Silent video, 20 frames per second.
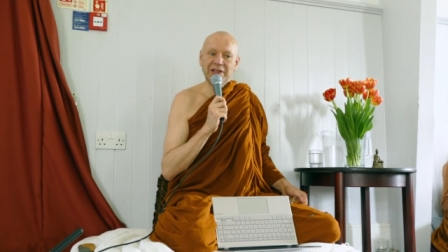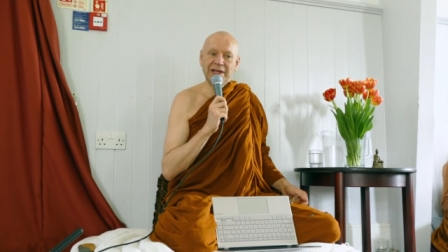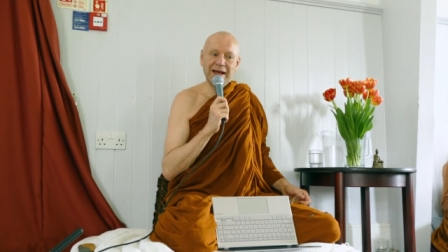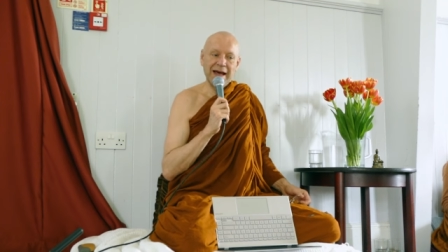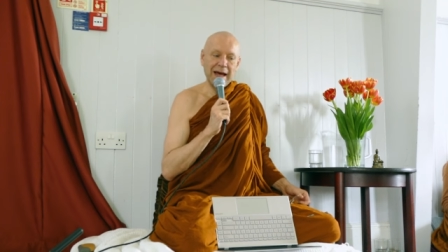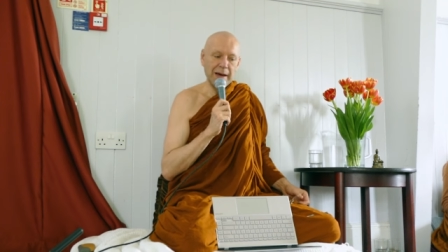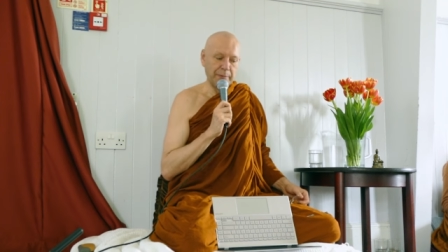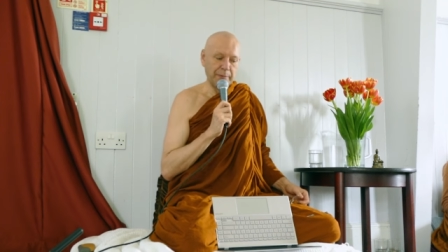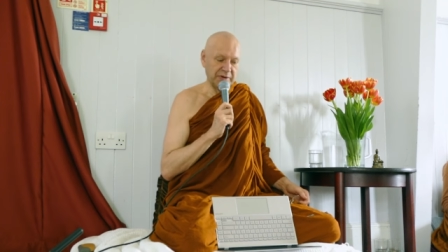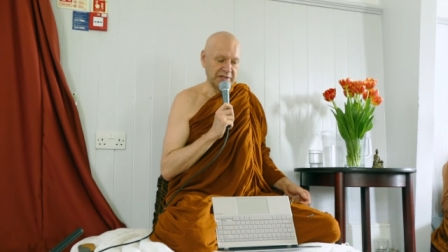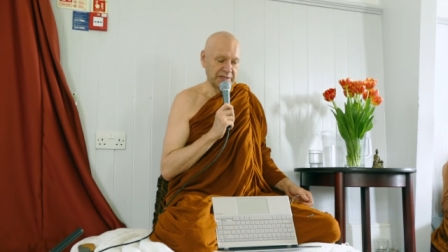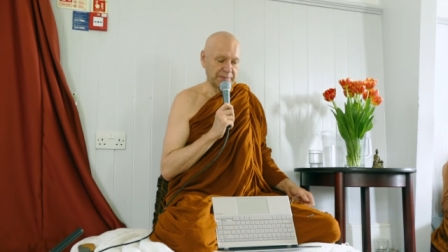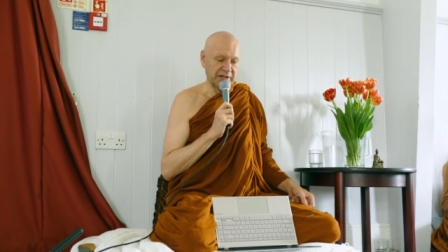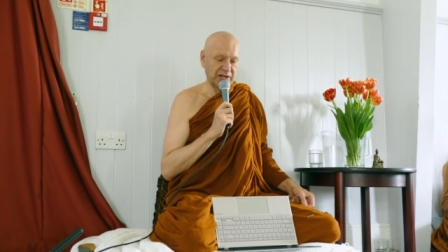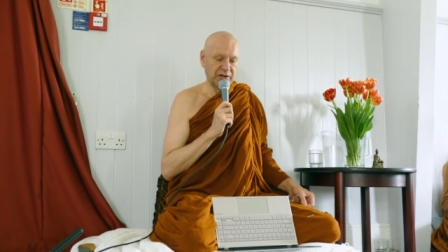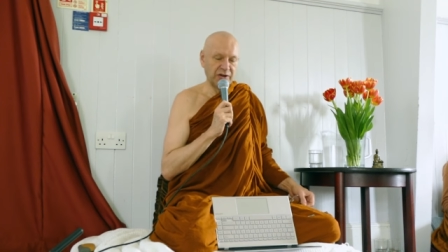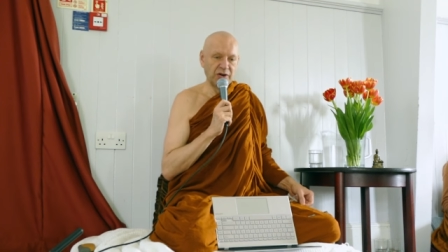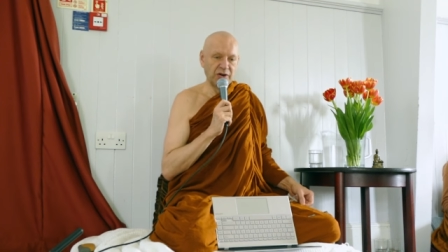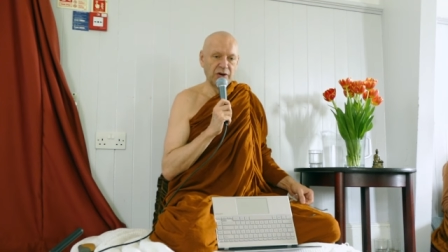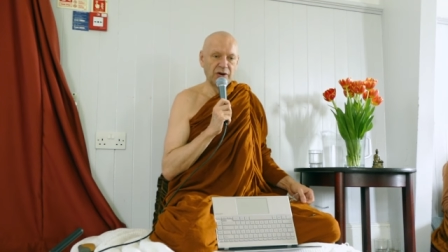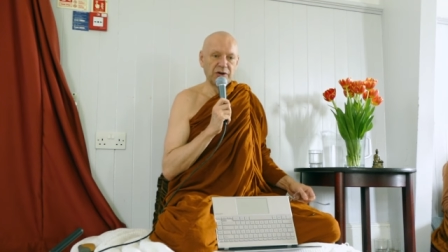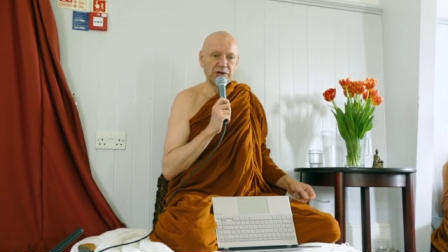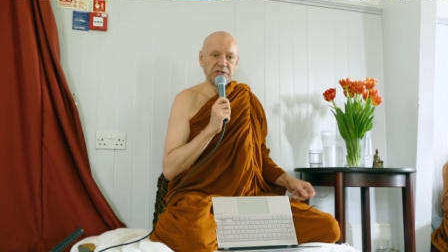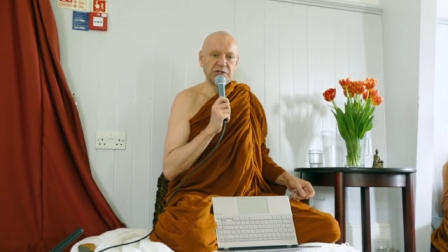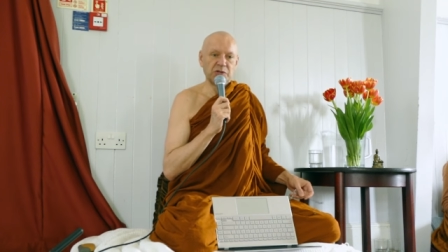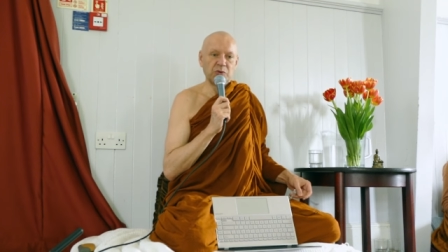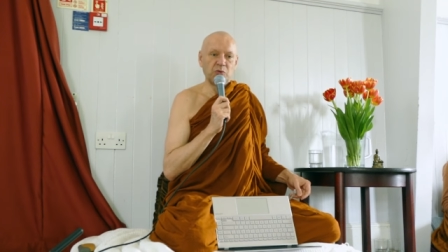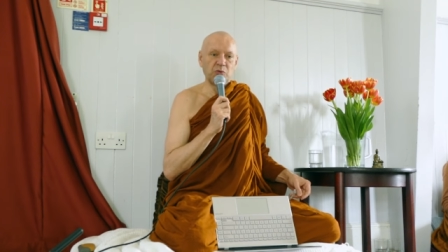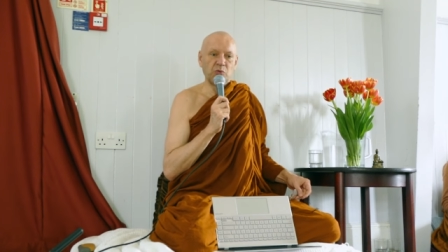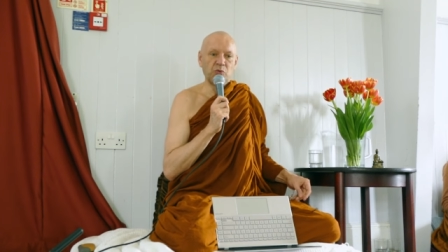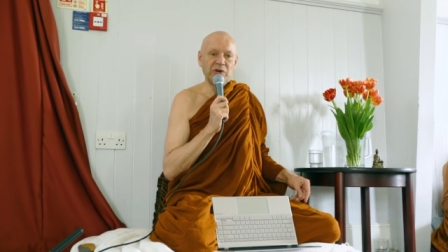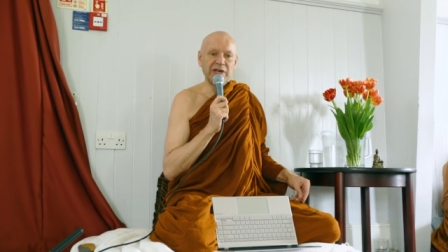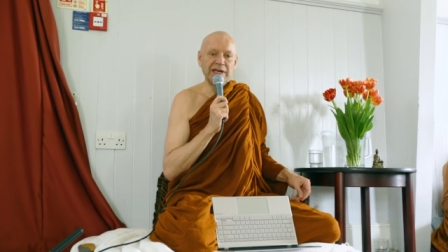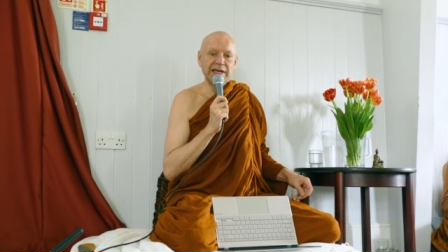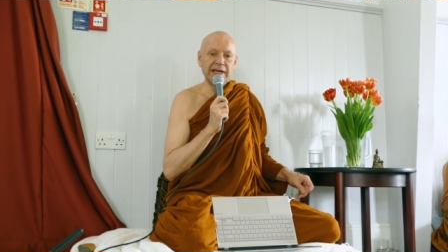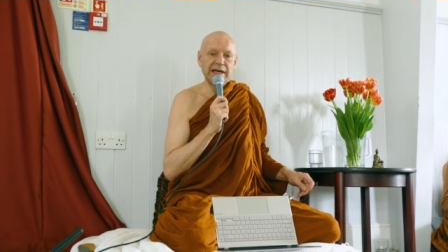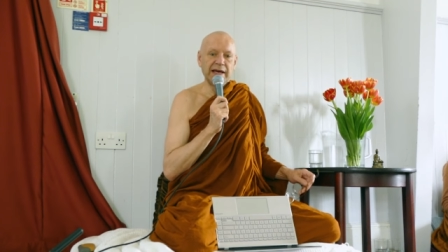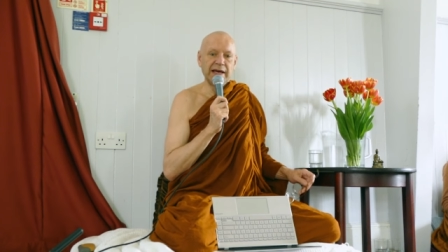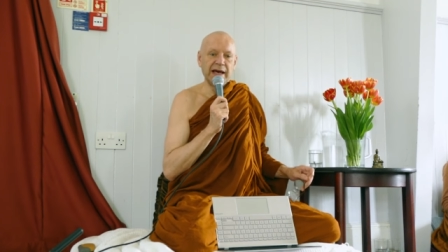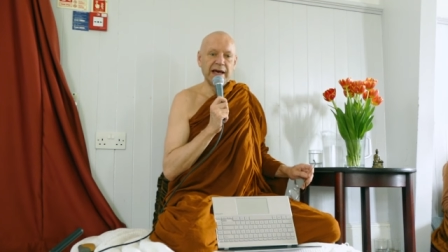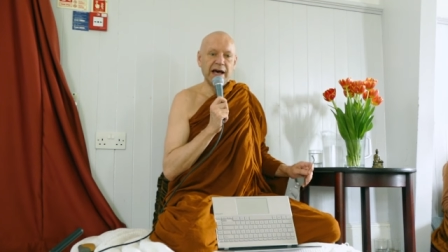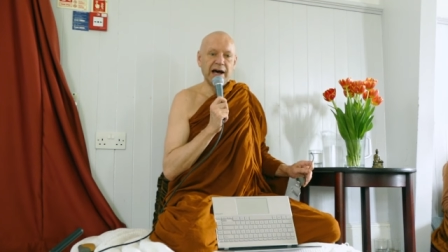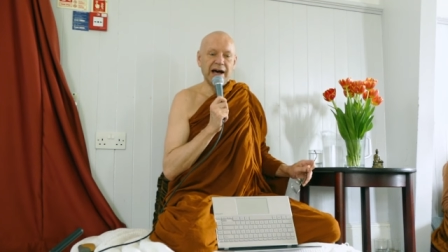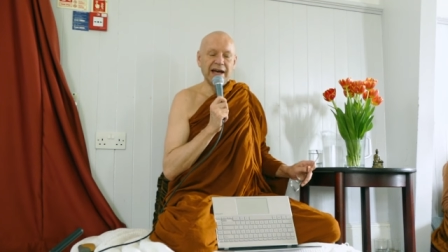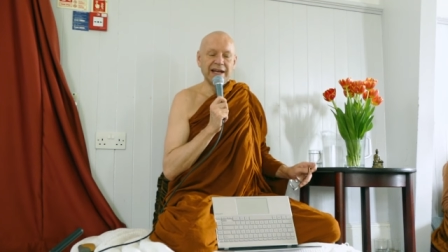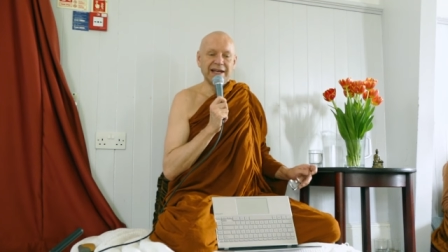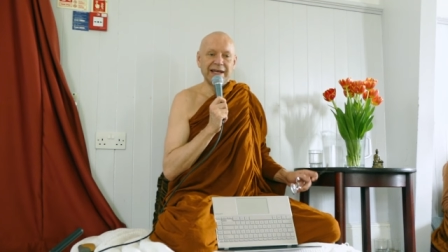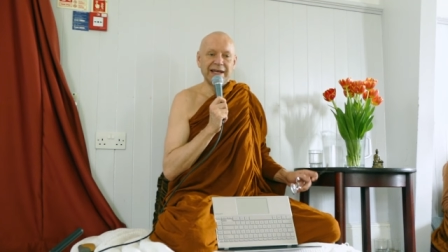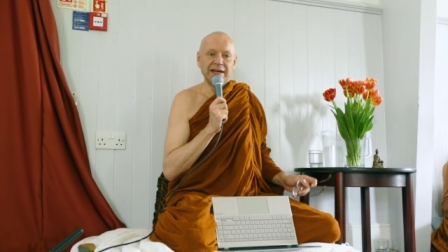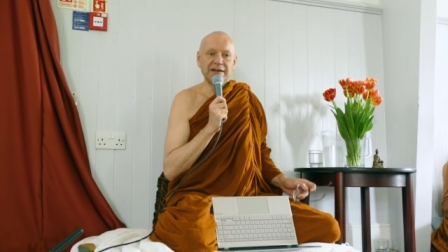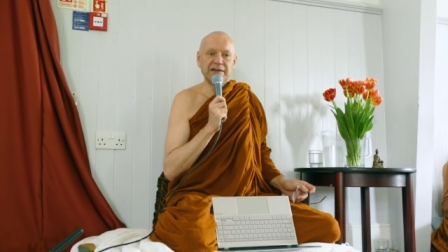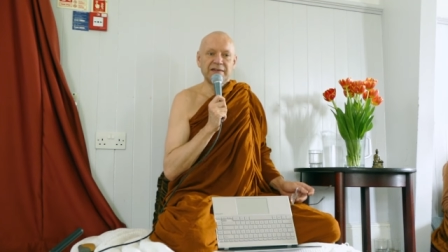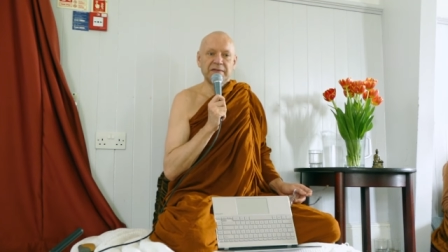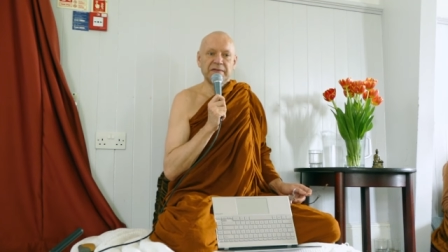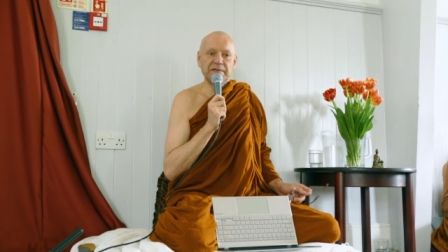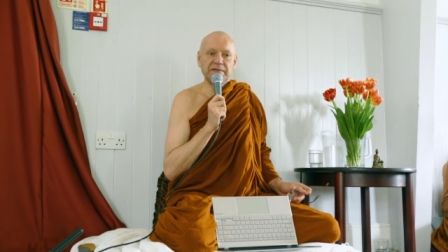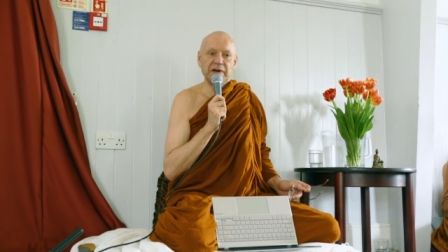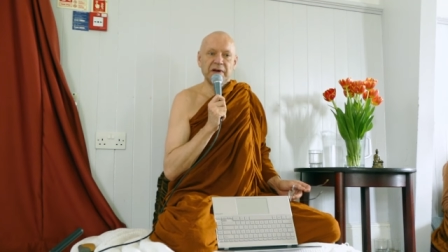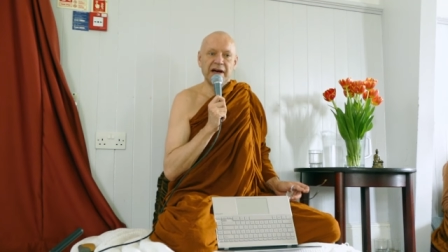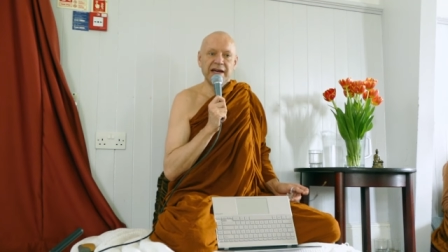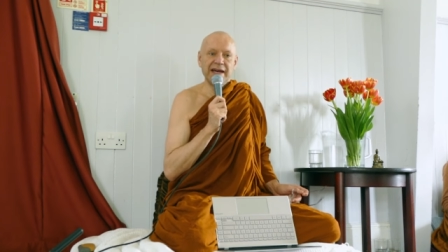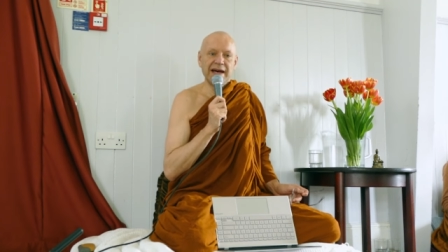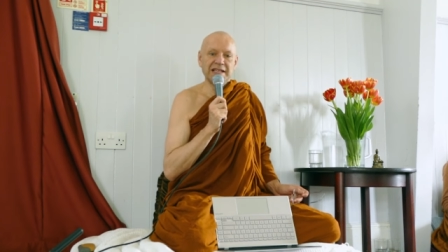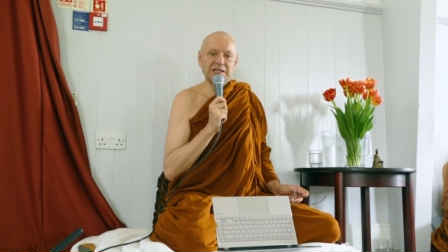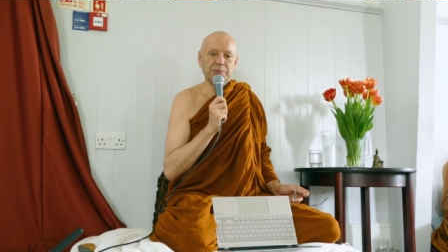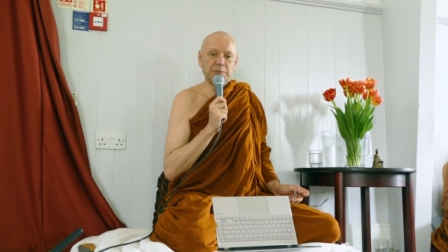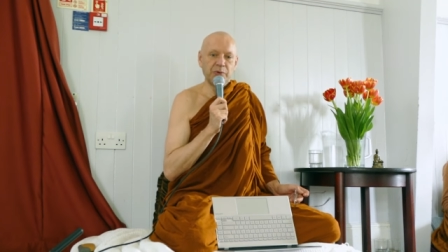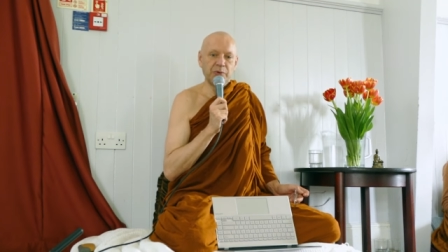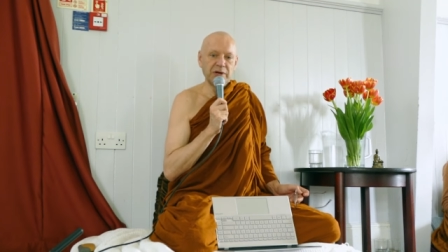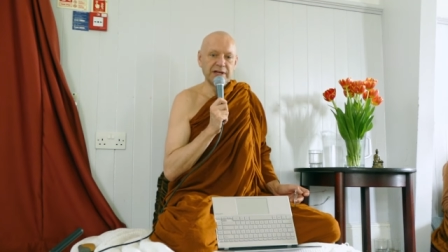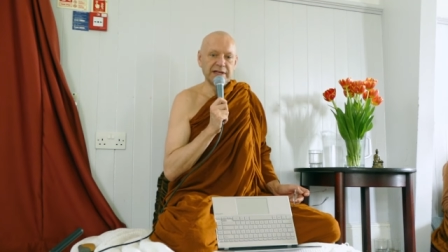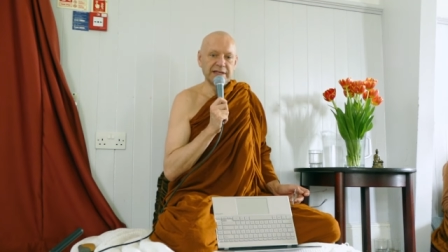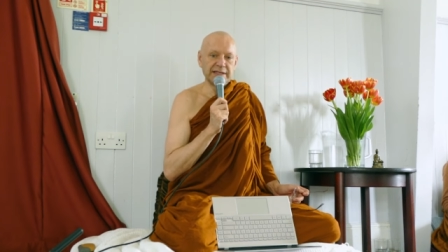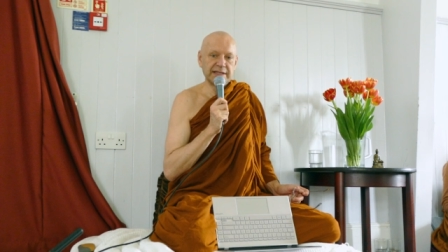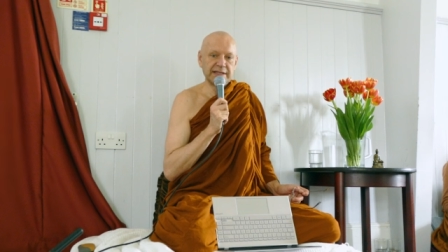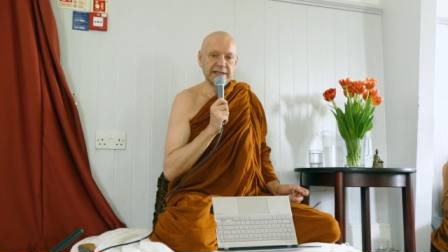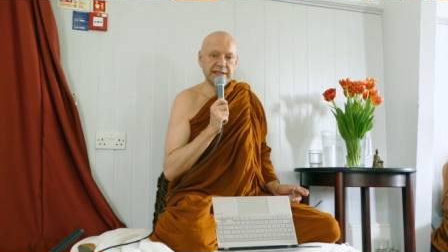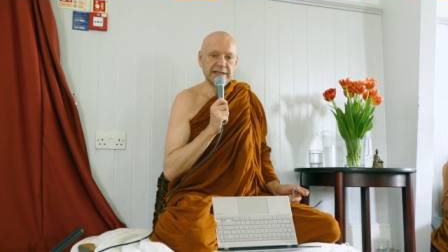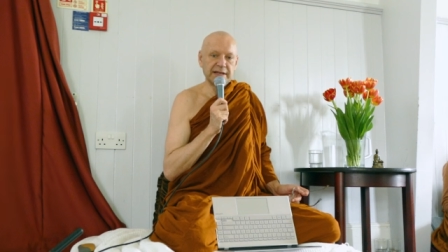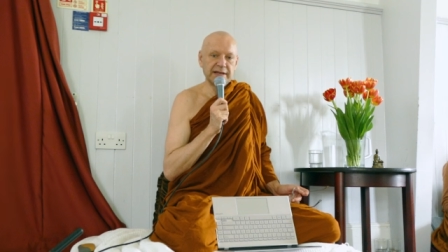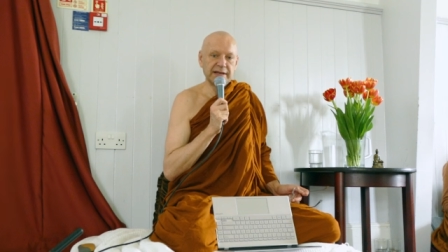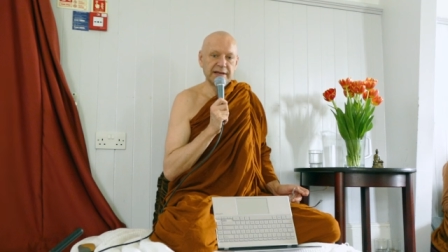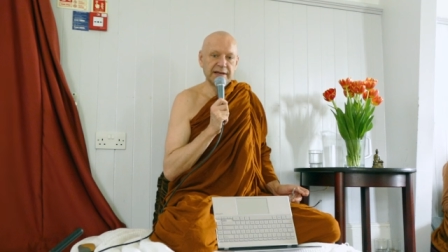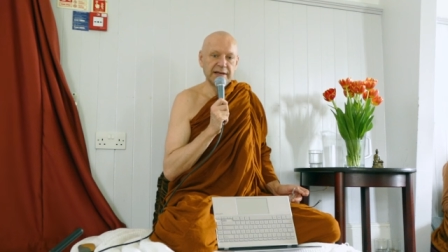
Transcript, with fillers: it happens because we identify as Buddhists.